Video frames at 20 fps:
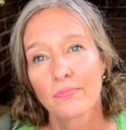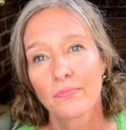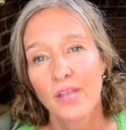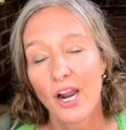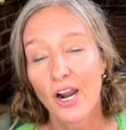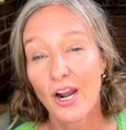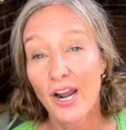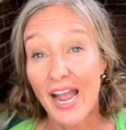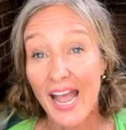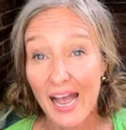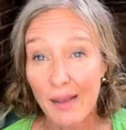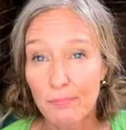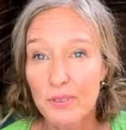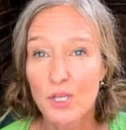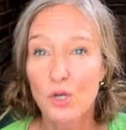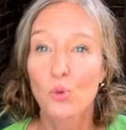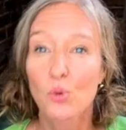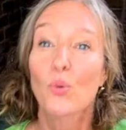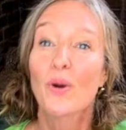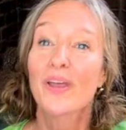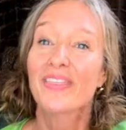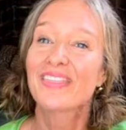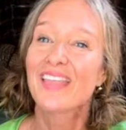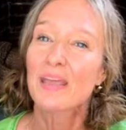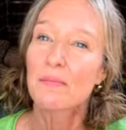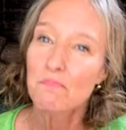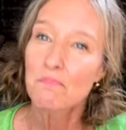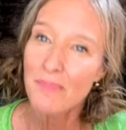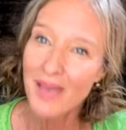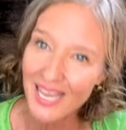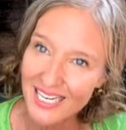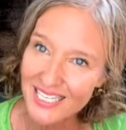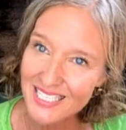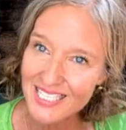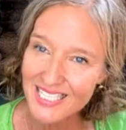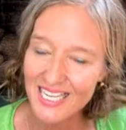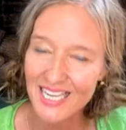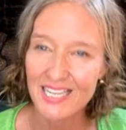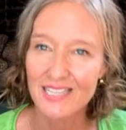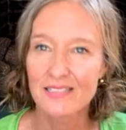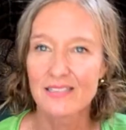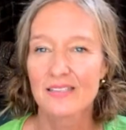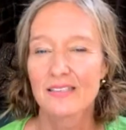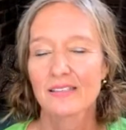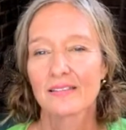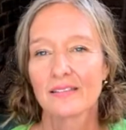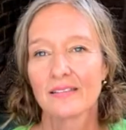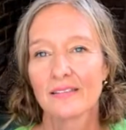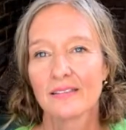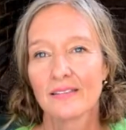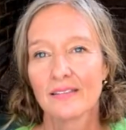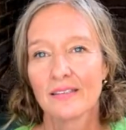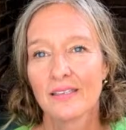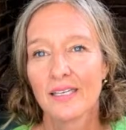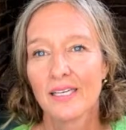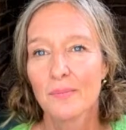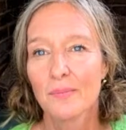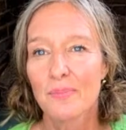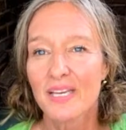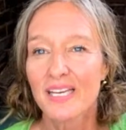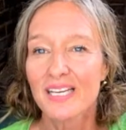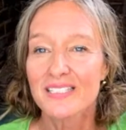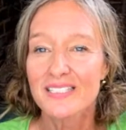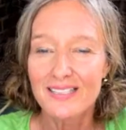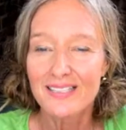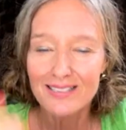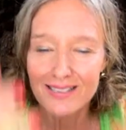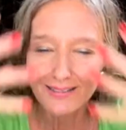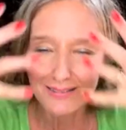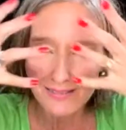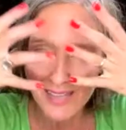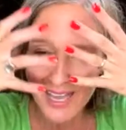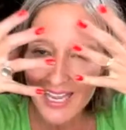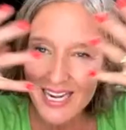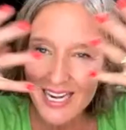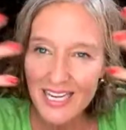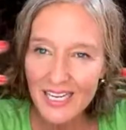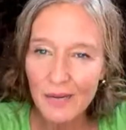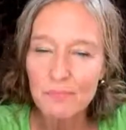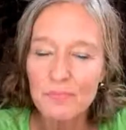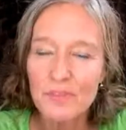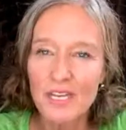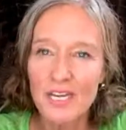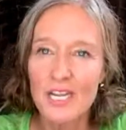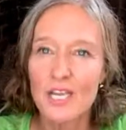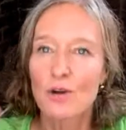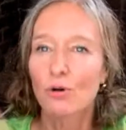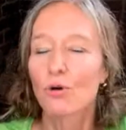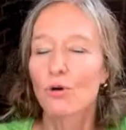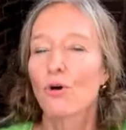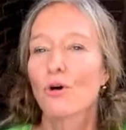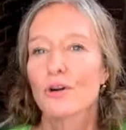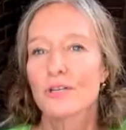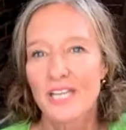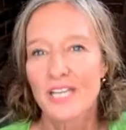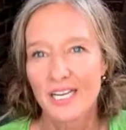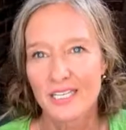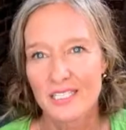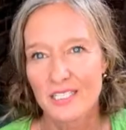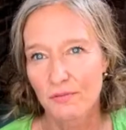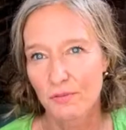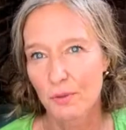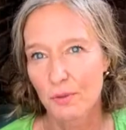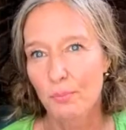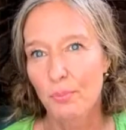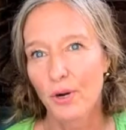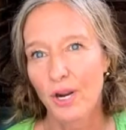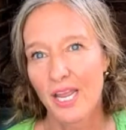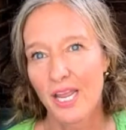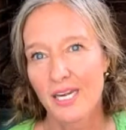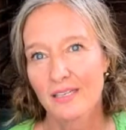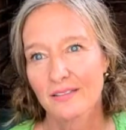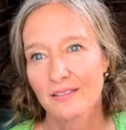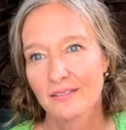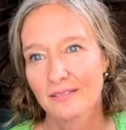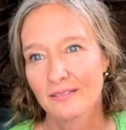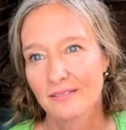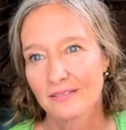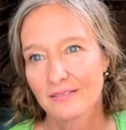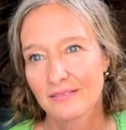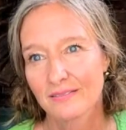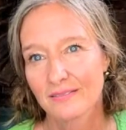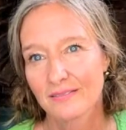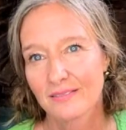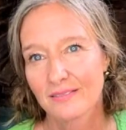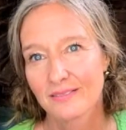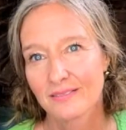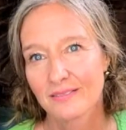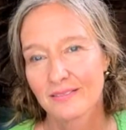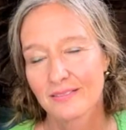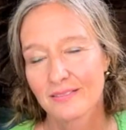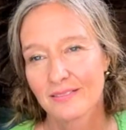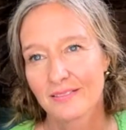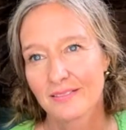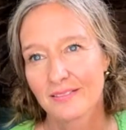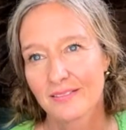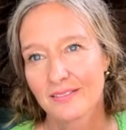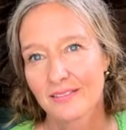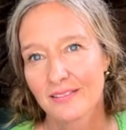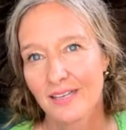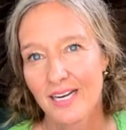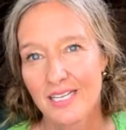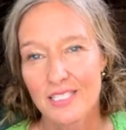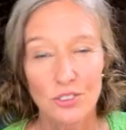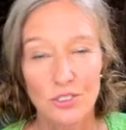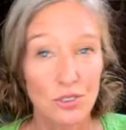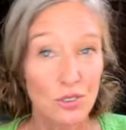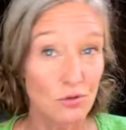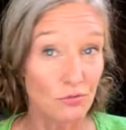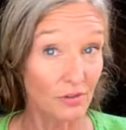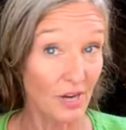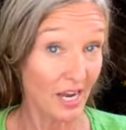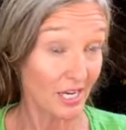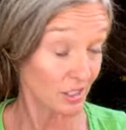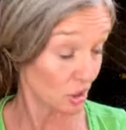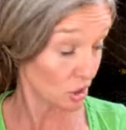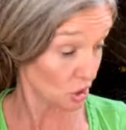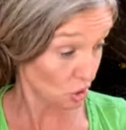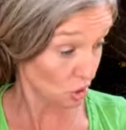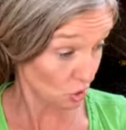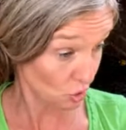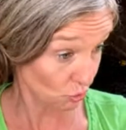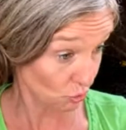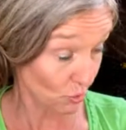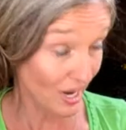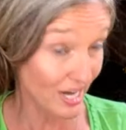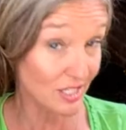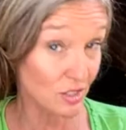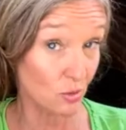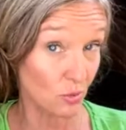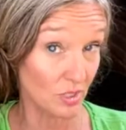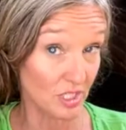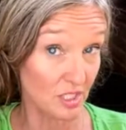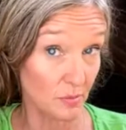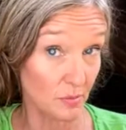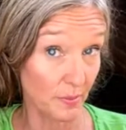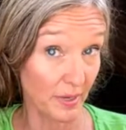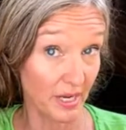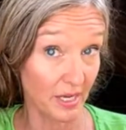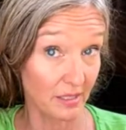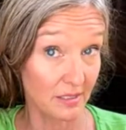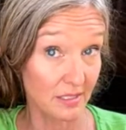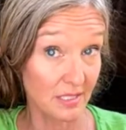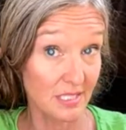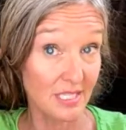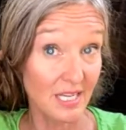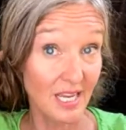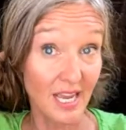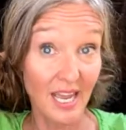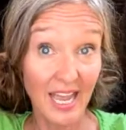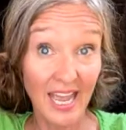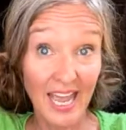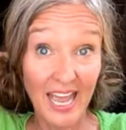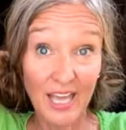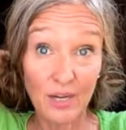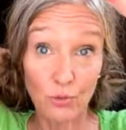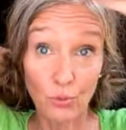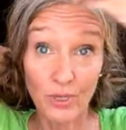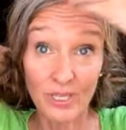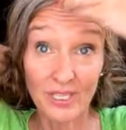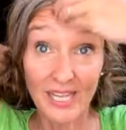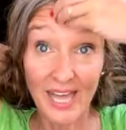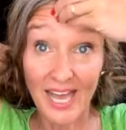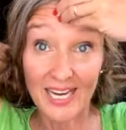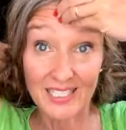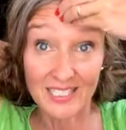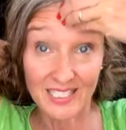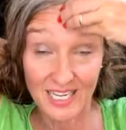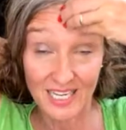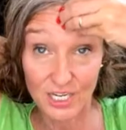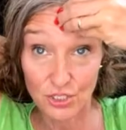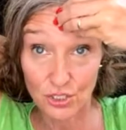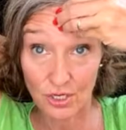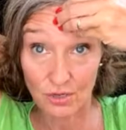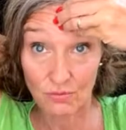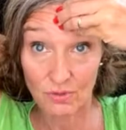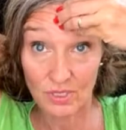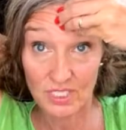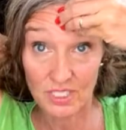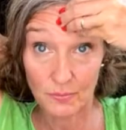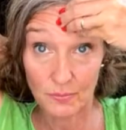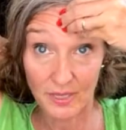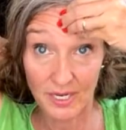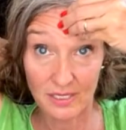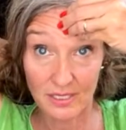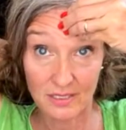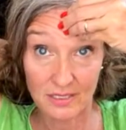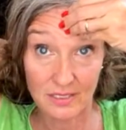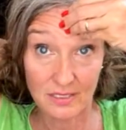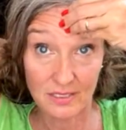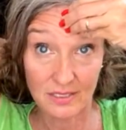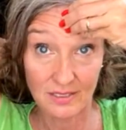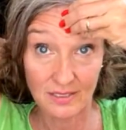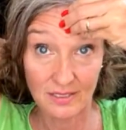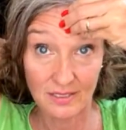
are happier when they meditate, because it's lighting up the neocortex of the brain, right? So you've got stress response and relaxation response.